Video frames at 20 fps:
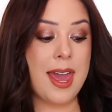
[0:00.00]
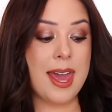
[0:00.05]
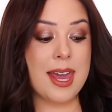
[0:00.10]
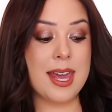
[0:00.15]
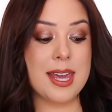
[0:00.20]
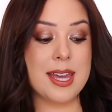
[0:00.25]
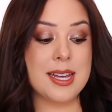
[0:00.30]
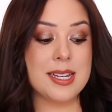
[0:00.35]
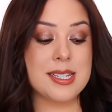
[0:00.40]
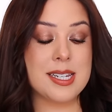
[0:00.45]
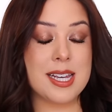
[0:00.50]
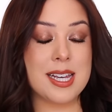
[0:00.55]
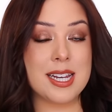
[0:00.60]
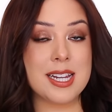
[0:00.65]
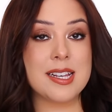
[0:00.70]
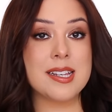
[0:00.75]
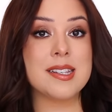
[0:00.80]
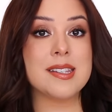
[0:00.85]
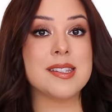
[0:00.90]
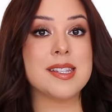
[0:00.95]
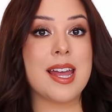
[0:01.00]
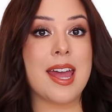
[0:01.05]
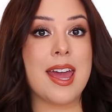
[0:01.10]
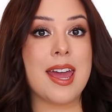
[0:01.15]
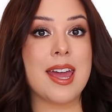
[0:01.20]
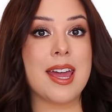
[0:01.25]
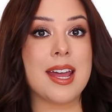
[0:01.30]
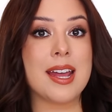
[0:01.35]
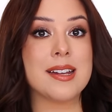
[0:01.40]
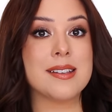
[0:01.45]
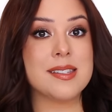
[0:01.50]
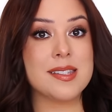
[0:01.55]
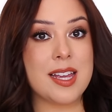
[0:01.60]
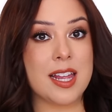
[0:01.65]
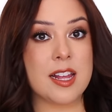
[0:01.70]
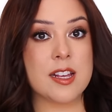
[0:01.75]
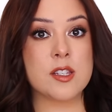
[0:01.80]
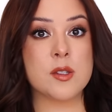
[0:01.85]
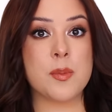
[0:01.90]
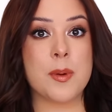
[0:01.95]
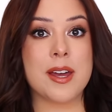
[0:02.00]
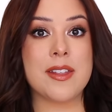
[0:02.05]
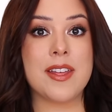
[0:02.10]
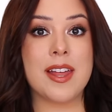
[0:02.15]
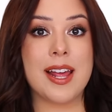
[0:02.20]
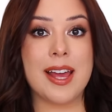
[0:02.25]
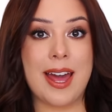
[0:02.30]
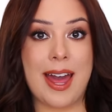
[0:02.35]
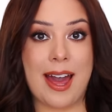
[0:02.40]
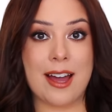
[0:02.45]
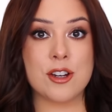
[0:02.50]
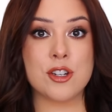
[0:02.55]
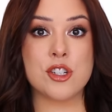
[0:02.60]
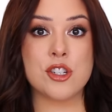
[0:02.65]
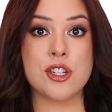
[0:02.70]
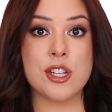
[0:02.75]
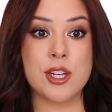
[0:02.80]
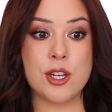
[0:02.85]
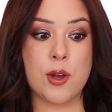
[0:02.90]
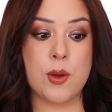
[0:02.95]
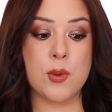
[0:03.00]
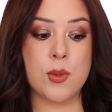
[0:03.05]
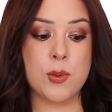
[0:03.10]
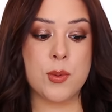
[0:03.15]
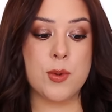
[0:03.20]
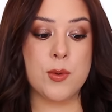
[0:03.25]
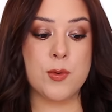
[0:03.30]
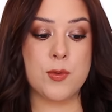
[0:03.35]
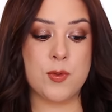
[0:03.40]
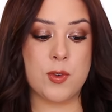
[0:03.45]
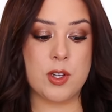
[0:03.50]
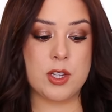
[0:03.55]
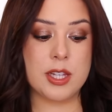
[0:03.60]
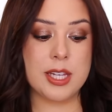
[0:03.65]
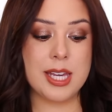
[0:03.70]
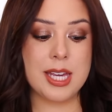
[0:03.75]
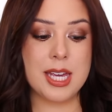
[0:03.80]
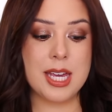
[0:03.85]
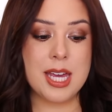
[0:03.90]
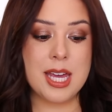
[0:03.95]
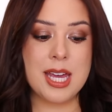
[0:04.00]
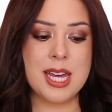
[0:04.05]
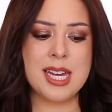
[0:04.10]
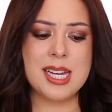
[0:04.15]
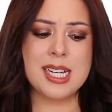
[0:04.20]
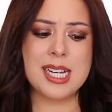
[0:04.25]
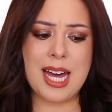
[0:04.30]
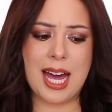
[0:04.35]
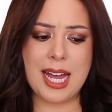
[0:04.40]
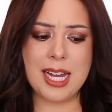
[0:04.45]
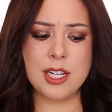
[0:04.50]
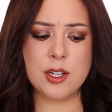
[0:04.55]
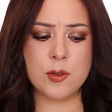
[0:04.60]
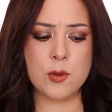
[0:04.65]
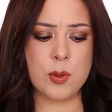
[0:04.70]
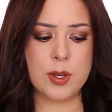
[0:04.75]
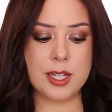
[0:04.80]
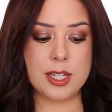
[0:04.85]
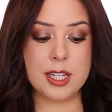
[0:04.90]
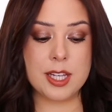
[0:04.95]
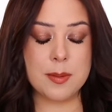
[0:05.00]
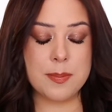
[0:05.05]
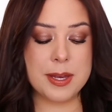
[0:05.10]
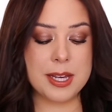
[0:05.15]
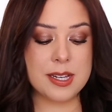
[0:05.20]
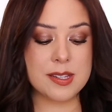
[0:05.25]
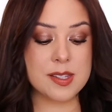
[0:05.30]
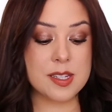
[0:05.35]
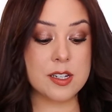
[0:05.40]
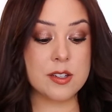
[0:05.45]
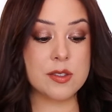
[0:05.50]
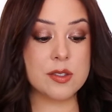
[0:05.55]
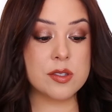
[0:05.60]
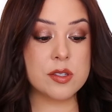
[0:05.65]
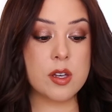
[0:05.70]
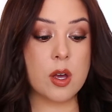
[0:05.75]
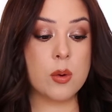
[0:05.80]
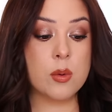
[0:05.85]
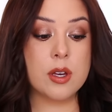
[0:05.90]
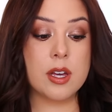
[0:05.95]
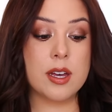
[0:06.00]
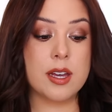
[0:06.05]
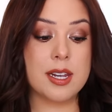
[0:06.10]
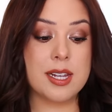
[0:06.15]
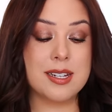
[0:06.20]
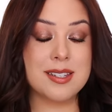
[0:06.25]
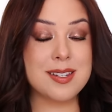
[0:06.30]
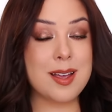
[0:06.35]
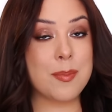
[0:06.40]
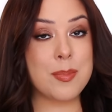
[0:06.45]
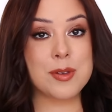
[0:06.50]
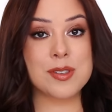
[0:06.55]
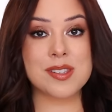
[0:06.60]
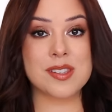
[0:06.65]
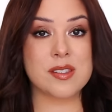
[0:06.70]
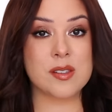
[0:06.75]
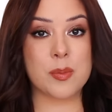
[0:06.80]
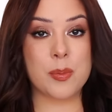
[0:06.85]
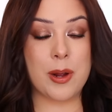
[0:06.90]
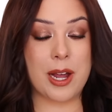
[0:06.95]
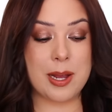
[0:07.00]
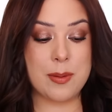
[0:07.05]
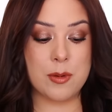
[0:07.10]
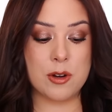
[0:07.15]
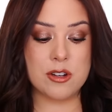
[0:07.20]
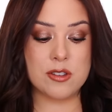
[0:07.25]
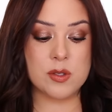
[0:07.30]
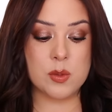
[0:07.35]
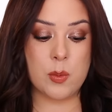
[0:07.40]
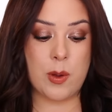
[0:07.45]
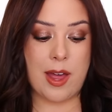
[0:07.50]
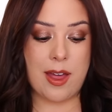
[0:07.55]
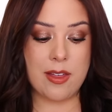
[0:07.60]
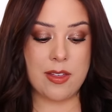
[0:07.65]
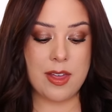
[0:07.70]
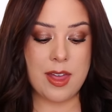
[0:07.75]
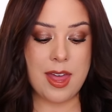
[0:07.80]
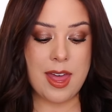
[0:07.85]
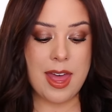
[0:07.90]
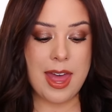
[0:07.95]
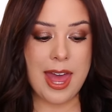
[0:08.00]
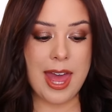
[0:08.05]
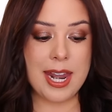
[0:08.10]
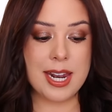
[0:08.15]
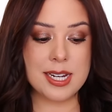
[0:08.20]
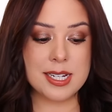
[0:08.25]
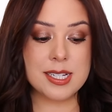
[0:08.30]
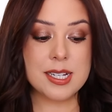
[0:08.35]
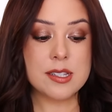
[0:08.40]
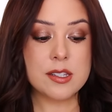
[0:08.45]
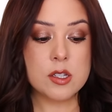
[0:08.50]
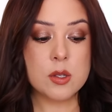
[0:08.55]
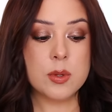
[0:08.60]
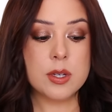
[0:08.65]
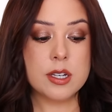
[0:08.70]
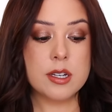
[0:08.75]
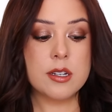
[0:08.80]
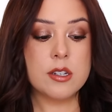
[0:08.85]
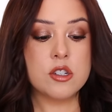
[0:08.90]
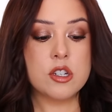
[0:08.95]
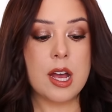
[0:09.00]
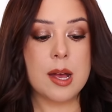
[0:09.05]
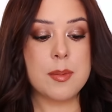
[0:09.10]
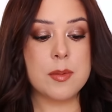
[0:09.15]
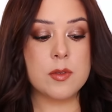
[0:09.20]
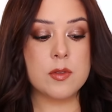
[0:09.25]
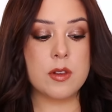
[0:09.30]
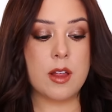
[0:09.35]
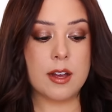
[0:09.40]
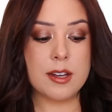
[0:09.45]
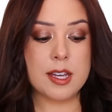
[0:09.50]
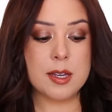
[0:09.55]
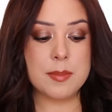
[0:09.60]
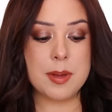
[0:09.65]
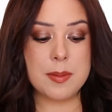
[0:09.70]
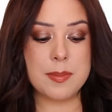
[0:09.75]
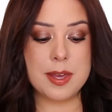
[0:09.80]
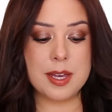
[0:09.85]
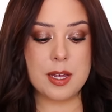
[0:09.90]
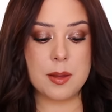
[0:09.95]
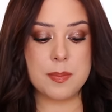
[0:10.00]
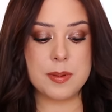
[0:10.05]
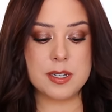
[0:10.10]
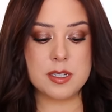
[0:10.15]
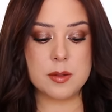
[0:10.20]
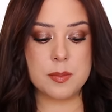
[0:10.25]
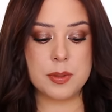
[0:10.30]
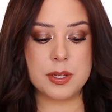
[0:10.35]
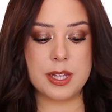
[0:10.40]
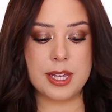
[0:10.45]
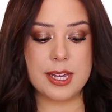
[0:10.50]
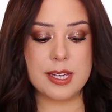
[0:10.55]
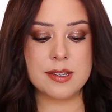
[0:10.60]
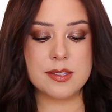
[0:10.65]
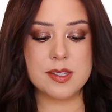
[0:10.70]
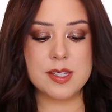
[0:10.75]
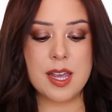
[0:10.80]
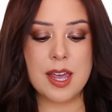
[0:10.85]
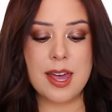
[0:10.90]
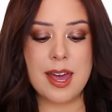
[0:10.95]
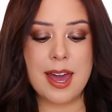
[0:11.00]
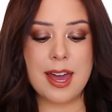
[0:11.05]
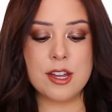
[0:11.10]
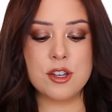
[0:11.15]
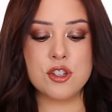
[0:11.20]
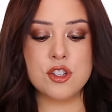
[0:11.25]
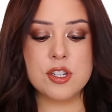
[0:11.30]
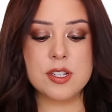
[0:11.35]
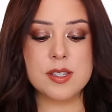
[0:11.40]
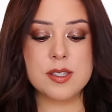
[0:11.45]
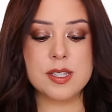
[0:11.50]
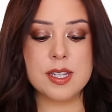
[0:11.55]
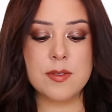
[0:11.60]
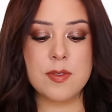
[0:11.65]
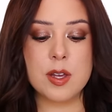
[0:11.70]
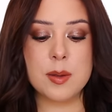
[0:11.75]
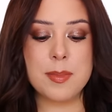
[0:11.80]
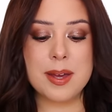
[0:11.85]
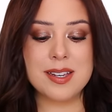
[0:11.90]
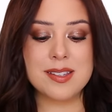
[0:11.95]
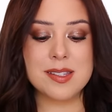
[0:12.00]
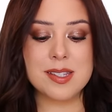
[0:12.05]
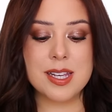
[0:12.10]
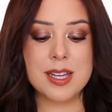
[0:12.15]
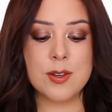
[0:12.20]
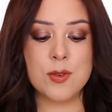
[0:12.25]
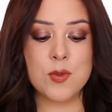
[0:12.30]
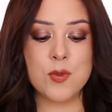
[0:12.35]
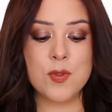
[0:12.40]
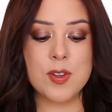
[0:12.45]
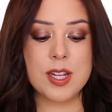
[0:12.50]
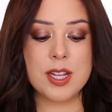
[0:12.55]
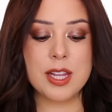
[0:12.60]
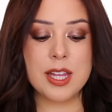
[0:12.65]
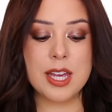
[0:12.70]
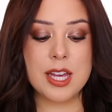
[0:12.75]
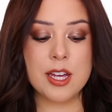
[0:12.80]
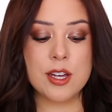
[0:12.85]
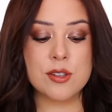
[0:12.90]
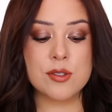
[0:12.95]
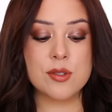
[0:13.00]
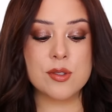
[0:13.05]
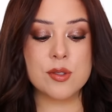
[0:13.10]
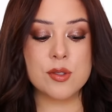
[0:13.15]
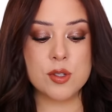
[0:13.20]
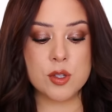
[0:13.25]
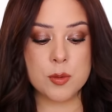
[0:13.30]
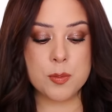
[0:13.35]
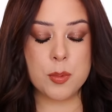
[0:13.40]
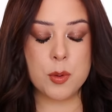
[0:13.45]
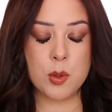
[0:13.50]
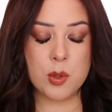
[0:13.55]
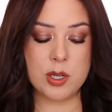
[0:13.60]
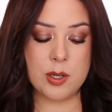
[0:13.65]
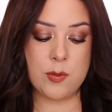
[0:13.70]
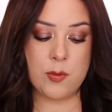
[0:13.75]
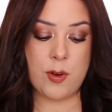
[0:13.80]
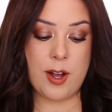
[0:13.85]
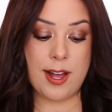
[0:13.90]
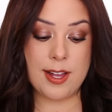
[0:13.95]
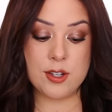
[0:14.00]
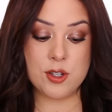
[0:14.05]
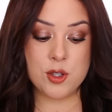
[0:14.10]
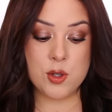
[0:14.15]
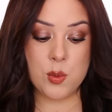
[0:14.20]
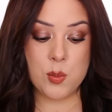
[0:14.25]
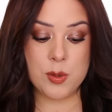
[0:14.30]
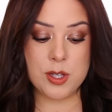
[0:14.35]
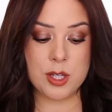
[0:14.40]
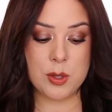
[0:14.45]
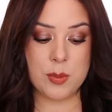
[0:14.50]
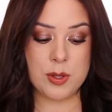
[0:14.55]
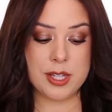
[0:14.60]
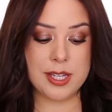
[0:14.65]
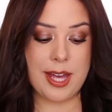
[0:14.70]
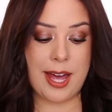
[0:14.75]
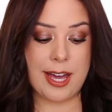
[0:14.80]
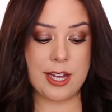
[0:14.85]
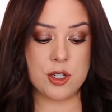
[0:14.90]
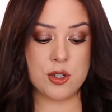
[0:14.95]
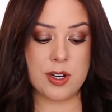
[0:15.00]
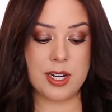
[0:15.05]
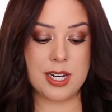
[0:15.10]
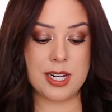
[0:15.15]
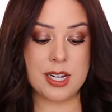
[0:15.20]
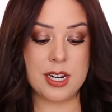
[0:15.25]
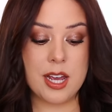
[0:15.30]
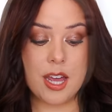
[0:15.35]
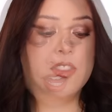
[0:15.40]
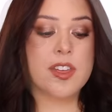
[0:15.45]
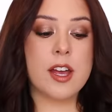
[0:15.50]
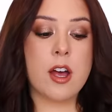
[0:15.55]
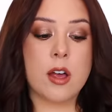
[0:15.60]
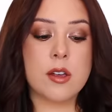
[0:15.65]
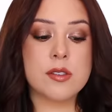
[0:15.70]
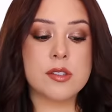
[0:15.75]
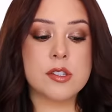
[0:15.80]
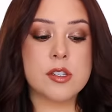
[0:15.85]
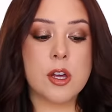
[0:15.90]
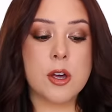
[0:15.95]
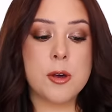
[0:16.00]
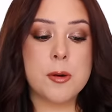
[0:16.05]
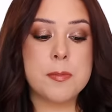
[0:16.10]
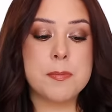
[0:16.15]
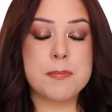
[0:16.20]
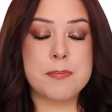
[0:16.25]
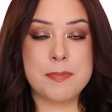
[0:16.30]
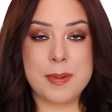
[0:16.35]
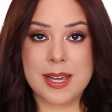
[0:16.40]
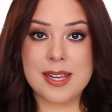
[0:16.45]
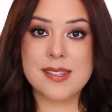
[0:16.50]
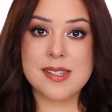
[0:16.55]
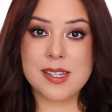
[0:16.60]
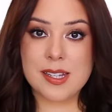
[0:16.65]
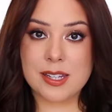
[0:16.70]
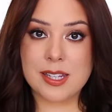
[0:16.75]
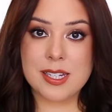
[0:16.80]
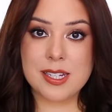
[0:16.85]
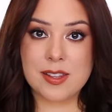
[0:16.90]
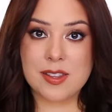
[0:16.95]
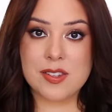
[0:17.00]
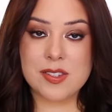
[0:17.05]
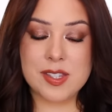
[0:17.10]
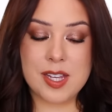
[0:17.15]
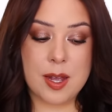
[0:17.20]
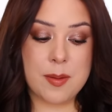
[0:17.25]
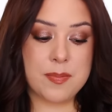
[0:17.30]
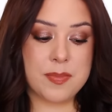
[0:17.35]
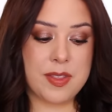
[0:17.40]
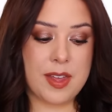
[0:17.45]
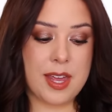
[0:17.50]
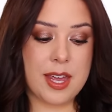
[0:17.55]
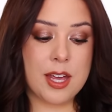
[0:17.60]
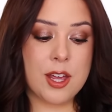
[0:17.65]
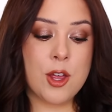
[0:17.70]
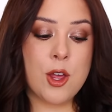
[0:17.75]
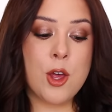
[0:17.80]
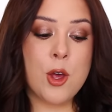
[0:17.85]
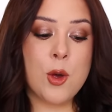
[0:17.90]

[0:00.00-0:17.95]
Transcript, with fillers: And it is a setting spray that I actually go through fully kind of quickly because it is so good. It doubles as a primer as well. And it does do a good job of locking my makeup into place and just leaving my skin feeling super refreshed, really, really hydrated. They also basically did the same thing